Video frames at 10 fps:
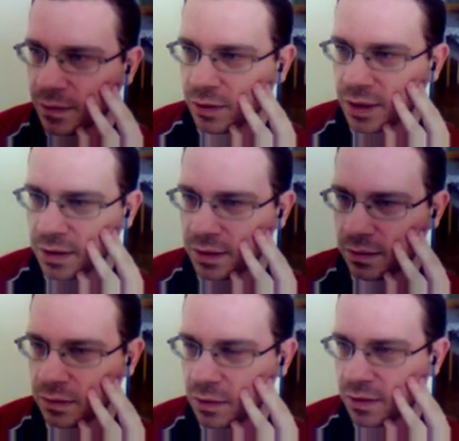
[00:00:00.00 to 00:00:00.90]
So
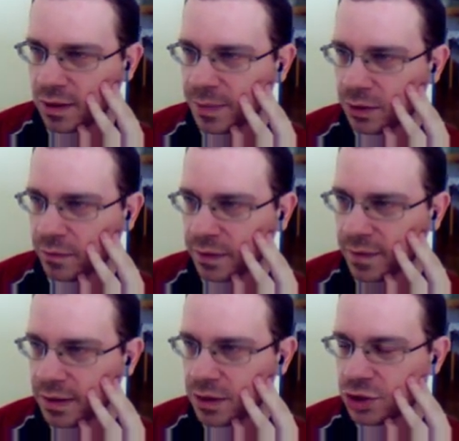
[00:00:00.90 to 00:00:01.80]
he lost a bit of
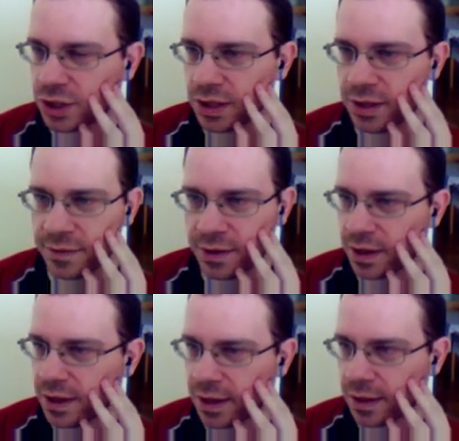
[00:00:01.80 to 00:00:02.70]
advantage. King
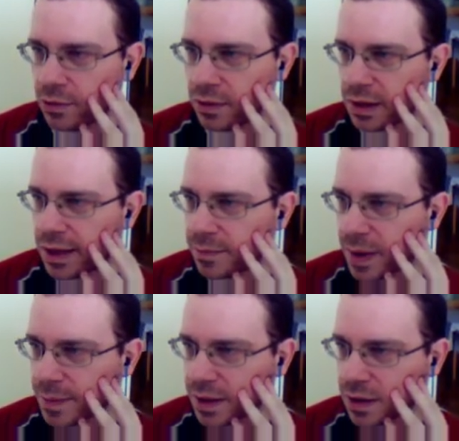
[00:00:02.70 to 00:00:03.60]
e3 again, I don't
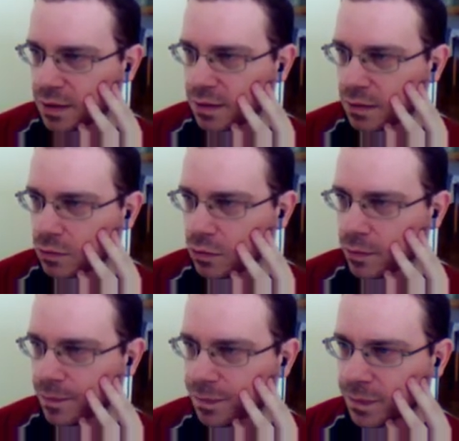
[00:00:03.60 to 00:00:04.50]
like. Maybe king
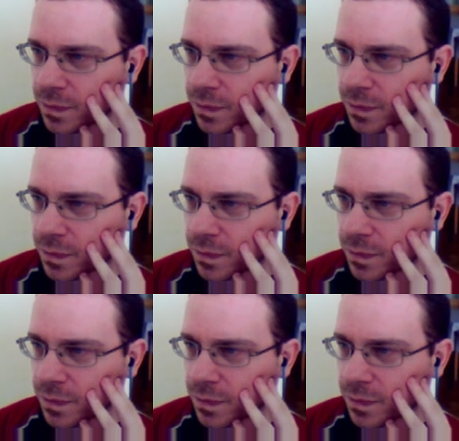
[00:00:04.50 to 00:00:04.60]
c2.